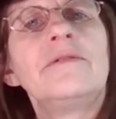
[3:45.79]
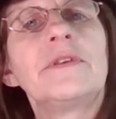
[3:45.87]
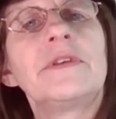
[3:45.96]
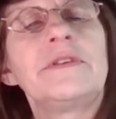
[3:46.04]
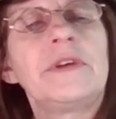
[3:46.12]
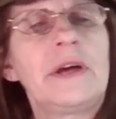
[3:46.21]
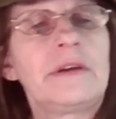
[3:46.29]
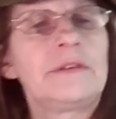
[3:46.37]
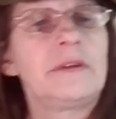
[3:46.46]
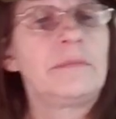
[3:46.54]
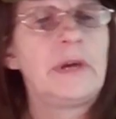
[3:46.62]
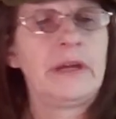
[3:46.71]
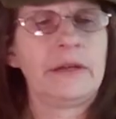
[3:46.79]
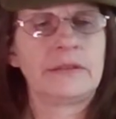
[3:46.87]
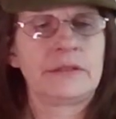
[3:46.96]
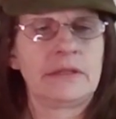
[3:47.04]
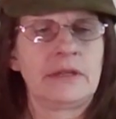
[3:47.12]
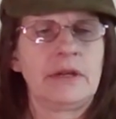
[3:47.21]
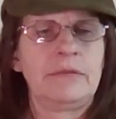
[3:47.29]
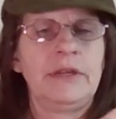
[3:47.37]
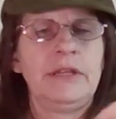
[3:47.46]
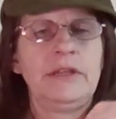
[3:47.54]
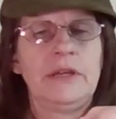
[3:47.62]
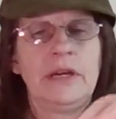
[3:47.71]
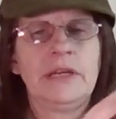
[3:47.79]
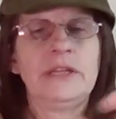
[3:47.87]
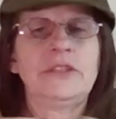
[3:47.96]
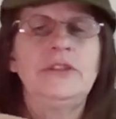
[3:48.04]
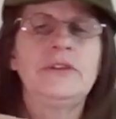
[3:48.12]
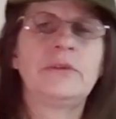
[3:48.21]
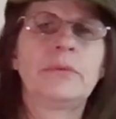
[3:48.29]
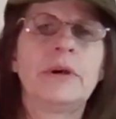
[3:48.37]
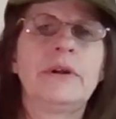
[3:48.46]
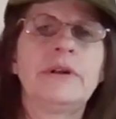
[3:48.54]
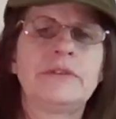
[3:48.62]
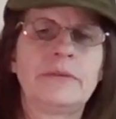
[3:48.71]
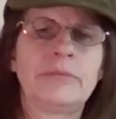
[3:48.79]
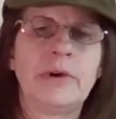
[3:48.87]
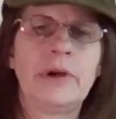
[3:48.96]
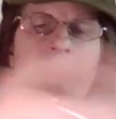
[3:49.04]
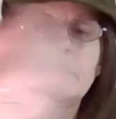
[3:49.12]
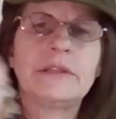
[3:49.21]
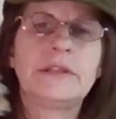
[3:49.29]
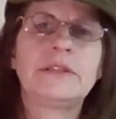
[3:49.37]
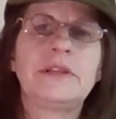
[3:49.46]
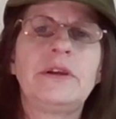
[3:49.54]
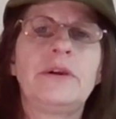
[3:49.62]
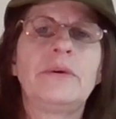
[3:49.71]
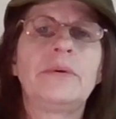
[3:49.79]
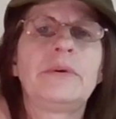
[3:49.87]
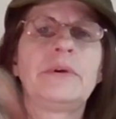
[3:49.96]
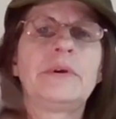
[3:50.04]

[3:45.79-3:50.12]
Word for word: The sounds it makes. I mean, I guess you could wear it as a bracelet too,